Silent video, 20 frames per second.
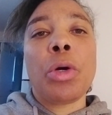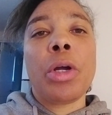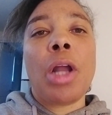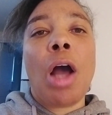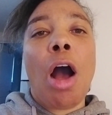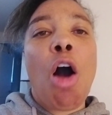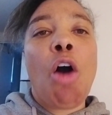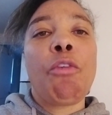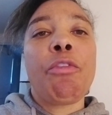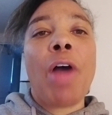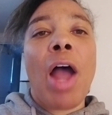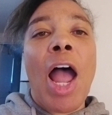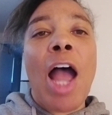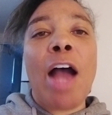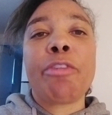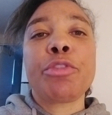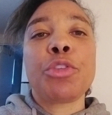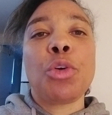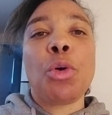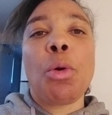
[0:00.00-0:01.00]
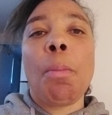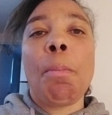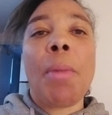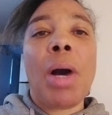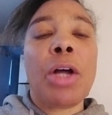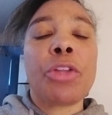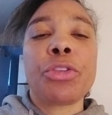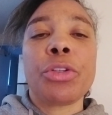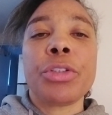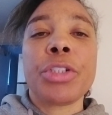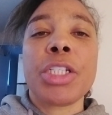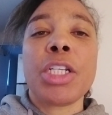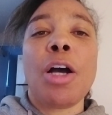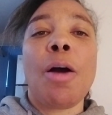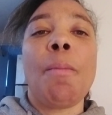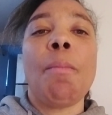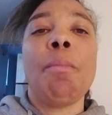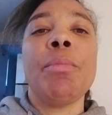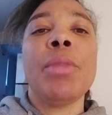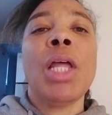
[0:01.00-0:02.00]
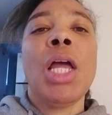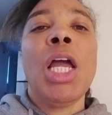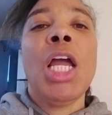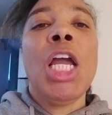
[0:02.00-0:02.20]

after a month or something,